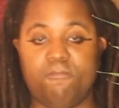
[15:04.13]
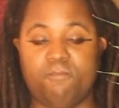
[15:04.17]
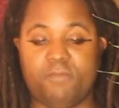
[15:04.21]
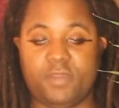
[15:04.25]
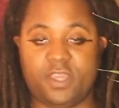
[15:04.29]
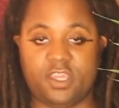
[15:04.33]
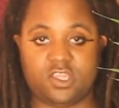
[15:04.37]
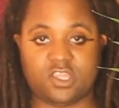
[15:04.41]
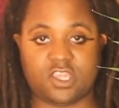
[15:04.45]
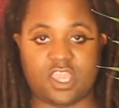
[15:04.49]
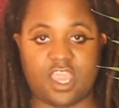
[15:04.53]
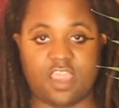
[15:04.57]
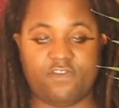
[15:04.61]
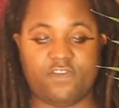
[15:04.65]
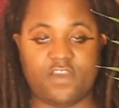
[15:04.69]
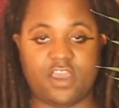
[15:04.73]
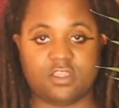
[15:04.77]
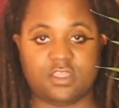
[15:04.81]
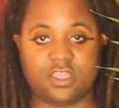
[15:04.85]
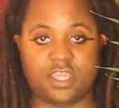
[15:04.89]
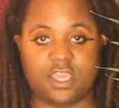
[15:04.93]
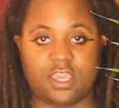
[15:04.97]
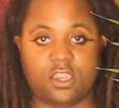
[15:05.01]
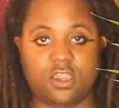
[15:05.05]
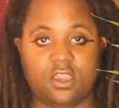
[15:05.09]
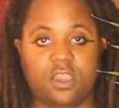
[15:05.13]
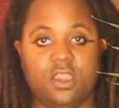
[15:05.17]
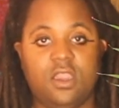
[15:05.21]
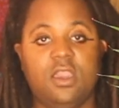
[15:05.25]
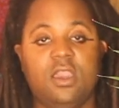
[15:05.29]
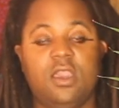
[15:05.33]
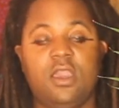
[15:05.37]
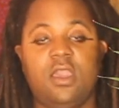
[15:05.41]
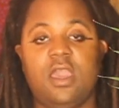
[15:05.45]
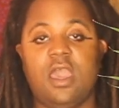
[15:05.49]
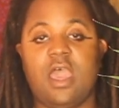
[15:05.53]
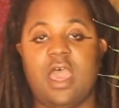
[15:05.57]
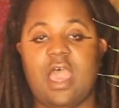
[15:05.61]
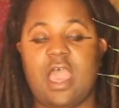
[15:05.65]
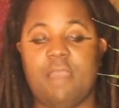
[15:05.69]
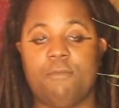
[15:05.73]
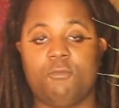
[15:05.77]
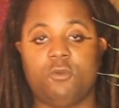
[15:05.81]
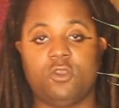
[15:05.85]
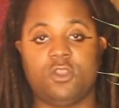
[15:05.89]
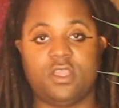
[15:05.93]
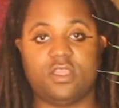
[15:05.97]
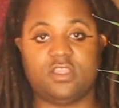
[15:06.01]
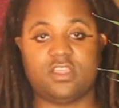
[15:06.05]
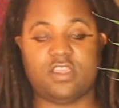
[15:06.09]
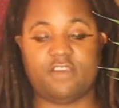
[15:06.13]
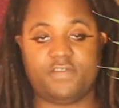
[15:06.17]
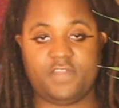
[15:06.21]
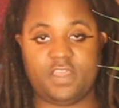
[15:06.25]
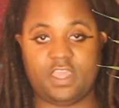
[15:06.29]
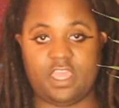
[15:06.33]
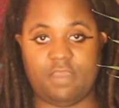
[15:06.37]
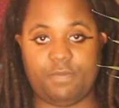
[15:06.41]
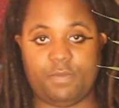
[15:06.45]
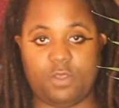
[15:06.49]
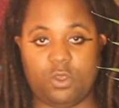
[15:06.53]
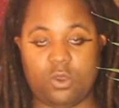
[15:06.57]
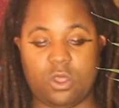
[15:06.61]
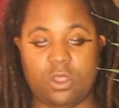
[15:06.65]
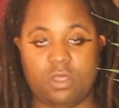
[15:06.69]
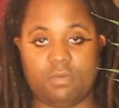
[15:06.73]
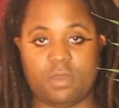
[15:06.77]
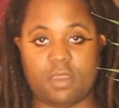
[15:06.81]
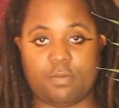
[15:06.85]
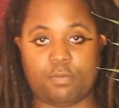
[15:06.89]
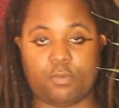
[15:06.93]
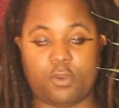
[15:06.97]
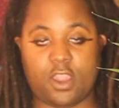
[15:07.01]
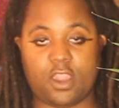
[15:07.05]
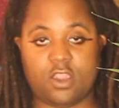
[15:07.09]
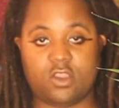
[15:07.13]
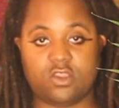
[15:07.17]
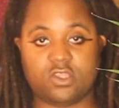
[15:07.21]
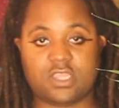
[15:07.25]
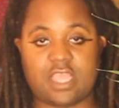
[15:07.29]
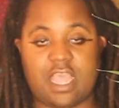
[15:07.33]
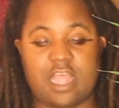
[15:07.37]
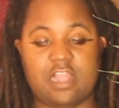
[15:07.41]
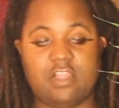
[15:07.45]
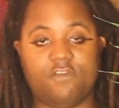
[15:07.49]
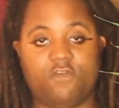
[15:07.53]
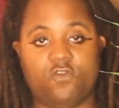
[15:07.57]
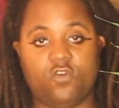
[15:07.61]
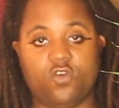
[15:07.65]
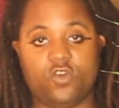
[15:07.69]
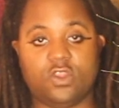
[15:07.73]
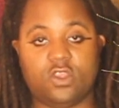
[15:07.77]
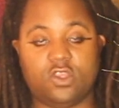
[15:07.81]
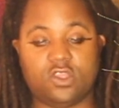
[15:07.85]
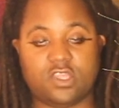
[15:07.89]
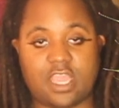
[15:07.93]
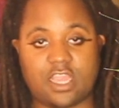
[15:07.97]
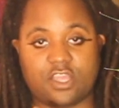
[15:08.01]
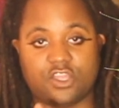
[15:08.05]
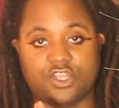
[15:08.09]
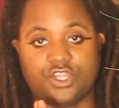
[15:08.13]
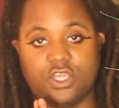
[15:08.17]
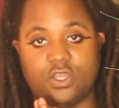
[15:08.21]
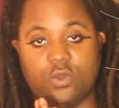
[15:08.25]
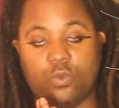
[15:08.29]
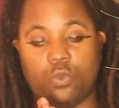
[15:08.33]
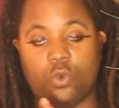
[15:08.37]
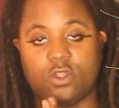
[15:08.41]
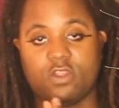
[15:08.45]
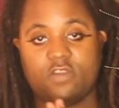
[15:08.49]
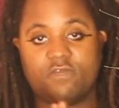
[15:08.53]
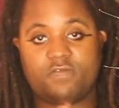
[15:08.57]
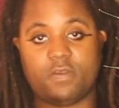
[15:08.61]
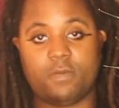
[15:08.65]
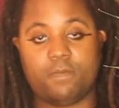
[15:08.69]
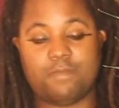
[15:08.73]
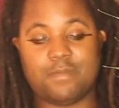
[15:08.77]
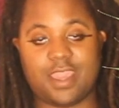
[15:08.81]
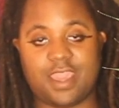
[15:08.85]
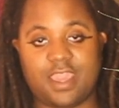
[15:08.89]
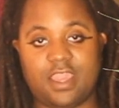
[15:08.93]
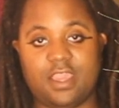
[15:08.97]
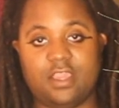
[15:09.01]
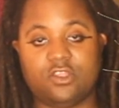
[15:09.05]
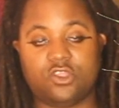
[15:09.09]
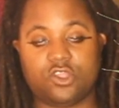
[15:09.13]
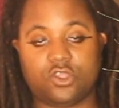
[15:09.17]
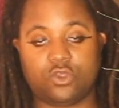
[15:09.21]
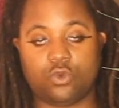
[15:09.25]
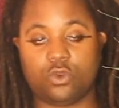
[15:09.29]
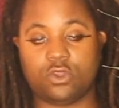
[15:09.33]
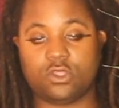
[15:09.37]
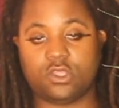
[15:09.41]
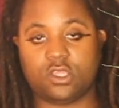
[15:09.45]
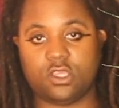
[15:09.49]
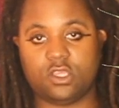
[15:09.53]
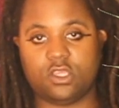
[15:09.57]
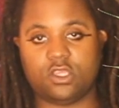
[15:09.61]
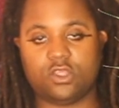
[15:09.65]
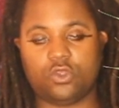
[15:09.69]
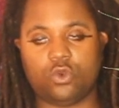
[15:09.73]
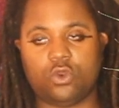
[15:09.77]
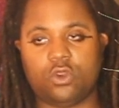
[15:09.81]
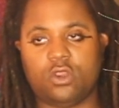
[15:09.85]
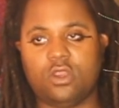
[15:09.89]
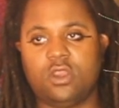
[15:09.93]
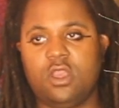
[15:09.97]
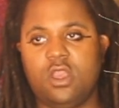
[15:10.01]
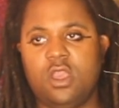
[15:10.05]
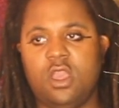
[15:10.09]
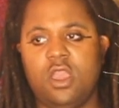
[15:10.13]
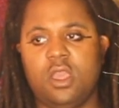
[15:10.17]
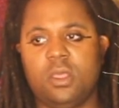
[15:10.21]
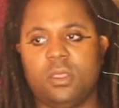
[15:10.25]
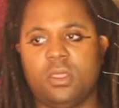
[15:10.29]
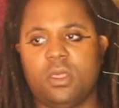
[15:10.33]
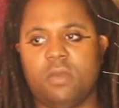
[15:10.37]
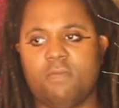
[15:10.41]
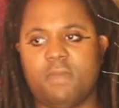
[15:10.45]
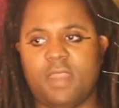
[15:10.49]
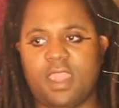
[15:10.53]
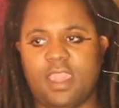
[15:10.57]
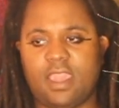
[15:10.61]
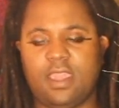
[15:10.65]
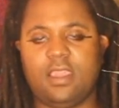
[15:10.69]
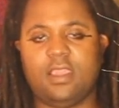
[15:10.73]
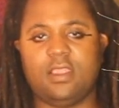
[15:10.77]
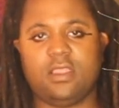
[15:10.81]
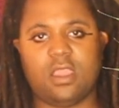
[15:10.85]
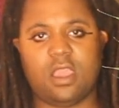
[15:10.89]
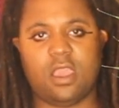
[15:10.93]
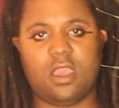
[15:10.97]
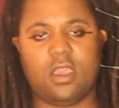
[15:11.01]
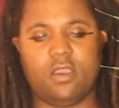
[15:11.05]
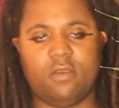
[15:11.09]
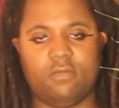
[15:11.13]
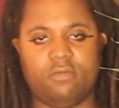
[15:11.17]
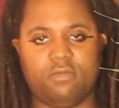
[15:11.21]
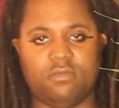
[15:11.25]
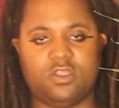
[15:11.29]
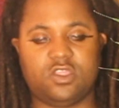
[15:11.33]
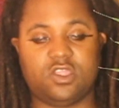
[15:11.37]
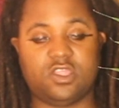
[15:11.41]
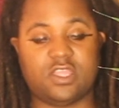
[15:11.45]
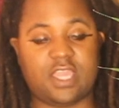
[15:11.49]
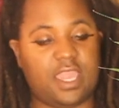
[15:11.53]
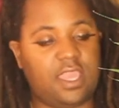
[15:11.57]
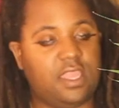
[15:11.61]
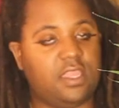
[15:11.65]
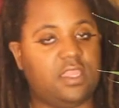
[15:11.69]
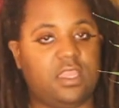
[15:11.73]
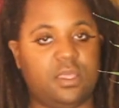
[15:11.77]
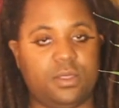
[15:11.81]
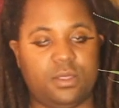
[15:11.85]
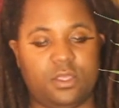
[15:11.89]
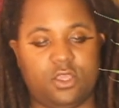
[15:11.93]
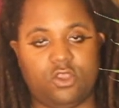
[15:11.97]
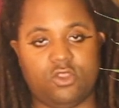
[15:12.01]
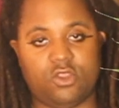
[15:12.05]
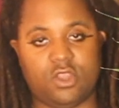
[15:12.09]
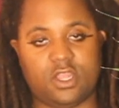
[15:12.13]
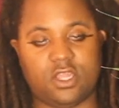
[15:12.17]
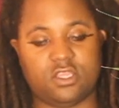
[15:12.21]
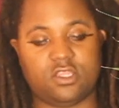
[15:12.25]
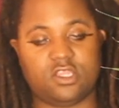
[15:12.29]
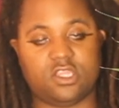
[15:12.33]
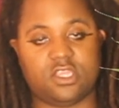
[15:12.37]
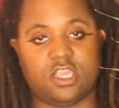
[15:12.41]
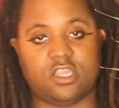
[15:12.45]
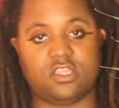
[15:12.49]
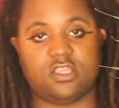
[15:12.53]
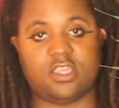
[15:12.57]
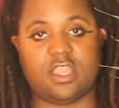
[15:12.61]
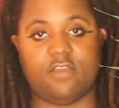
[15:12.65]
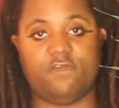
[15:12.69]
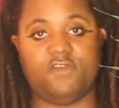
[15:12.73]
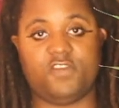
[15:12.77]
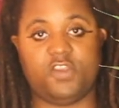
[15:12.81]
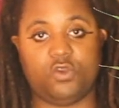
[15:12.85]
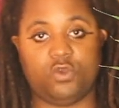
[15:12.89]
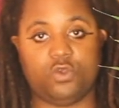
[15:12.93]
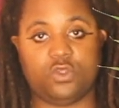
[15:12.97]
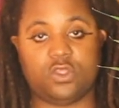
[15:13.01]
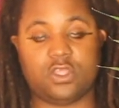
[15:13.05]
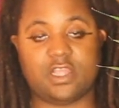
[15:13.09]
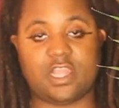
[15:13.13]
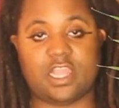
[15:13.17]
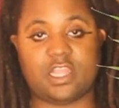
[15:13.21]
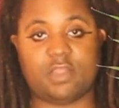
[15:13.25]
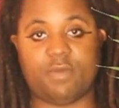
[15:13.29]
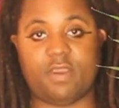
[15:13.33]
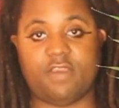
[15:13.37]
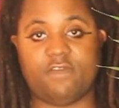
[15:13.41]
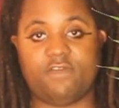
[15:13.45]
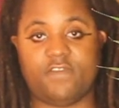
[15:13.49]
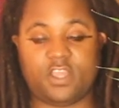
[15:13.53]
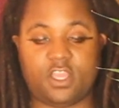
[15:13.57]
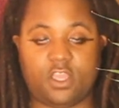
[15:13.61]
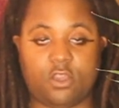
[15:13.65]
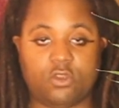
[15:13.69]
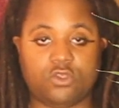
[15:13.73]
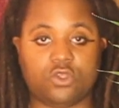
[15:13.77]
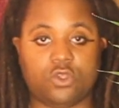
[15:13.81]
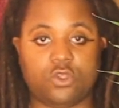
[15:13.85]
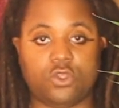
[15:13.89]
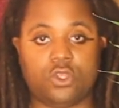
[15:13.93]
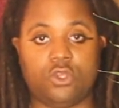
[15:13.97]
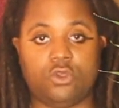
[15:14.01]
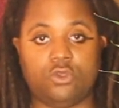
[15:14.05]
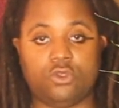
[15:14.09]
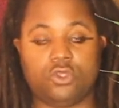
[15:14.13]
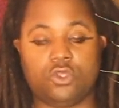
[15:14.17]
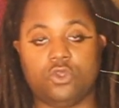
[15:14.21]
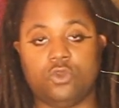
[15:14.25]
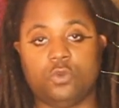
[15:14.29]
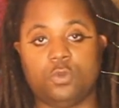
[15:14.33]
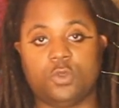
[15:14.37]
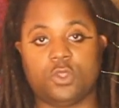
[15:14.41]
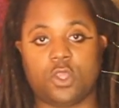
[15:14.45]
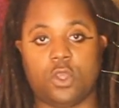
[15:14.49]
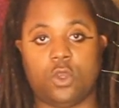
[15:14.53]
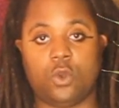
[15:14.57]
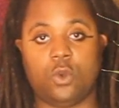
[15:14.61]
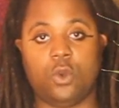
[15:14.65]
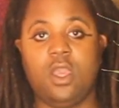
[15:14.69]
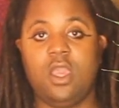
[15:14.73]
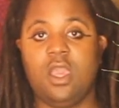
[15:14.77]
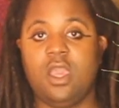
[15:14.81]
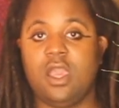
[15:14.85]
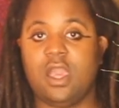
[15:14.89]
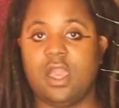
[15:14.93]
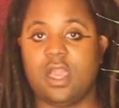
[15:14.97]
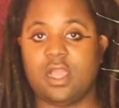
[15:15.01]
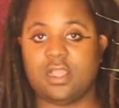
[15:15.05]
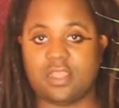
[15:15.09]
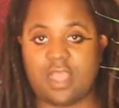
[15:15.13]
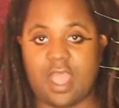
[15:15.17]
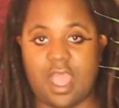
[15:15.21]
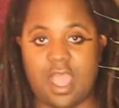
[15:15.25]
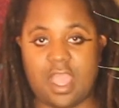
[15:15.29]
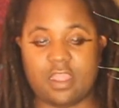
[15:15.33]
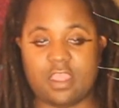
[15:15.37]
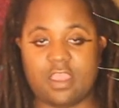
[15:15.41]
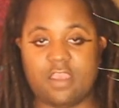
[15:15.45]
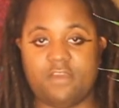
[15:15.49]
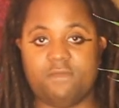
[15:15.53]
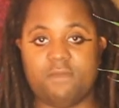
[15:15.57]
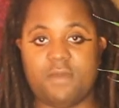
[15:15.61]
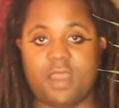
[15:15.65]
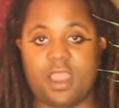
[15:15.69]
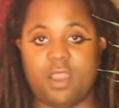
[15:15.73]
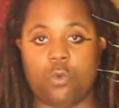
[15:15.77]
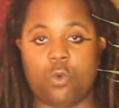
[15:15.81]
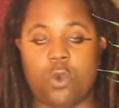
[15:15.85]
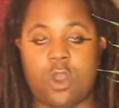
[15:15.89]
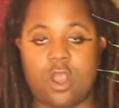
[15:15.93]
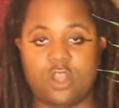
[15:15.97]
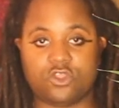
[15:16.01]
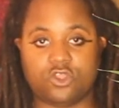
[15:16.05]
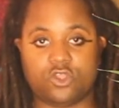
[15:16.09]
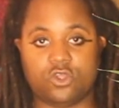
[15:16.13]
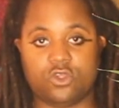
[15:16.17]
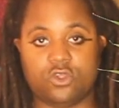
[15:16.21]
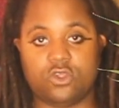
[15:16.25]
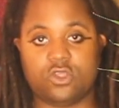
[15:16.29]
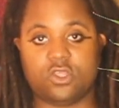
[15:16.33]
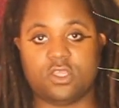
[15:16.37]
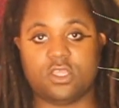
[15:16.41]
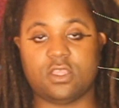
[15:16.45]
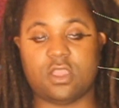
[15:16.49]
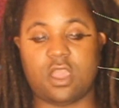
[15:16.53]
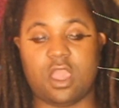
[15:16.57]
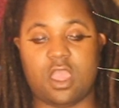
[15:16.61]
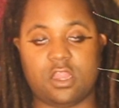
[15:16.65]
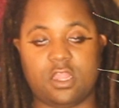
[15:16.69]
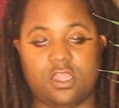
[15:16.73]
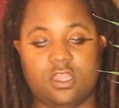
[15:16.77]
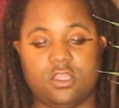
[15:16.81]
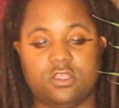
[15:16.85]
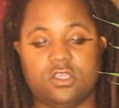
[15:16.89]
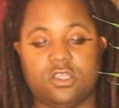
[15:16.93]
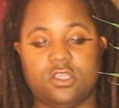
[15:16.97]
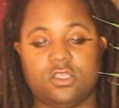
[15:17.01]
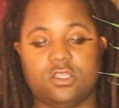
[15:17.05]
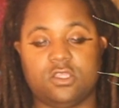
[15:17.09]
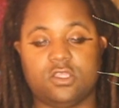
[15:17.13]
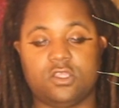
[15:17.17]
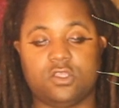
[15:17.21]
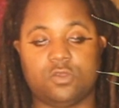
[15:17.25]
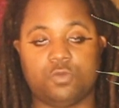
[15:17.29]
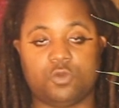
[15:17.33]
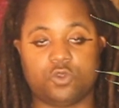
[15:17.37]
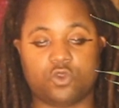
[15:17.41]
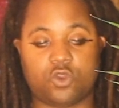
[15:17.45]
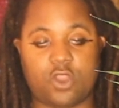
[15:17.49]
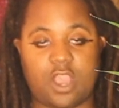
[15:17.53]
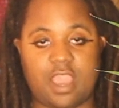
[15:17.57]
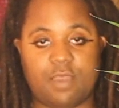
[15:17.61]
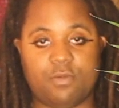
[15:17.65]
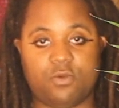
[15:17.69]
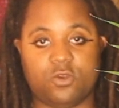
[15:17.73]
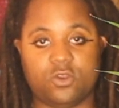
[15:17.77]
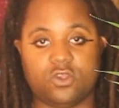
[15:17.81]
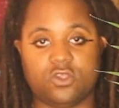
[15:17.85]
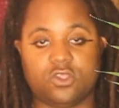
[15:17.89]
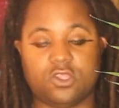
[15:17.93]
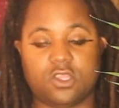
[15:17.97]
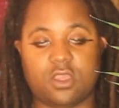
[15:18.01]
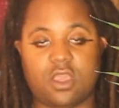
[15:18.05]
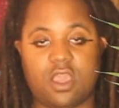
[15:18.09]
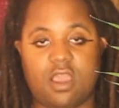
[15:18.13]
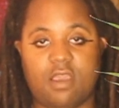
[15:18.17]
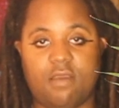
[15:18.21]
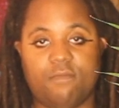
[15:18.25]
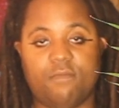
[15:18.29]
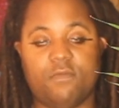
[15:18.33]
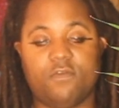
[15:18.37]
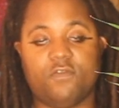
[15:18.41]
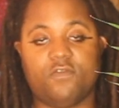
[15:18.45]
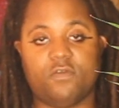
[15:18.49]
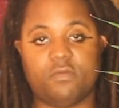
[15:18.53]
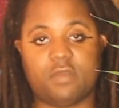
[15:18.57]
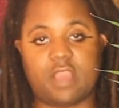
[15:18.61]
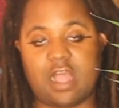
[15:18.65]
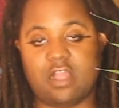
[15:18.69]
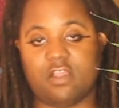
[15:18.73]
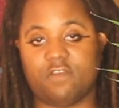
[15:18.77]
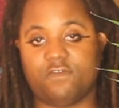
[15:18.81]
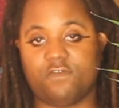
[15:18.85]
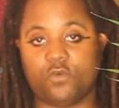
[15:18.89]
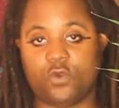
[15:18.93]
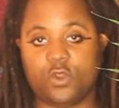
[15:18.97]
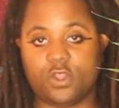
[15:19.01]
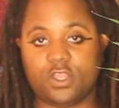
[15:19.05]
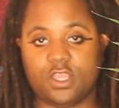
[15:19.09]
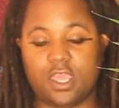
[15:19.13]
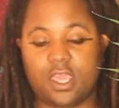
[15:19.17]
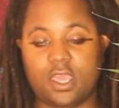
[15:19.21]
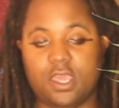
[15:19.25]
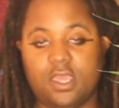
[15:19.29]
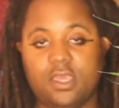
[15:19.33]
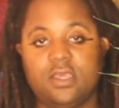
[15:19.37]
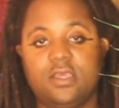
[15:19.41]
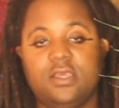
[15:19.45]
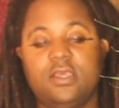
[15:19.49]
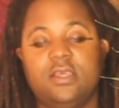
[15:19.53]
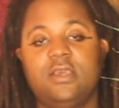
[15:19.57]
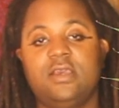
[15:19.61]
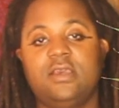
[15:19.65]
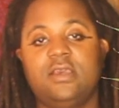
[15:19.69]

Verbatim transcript: Be safe out there. I'm going to definitely keep you all in my prayers. California is actually one of the main sources, or the main um, state in the United States that views a lot of my videos on YouTube. So a lot of my watchers and audiences and subscribers come from California.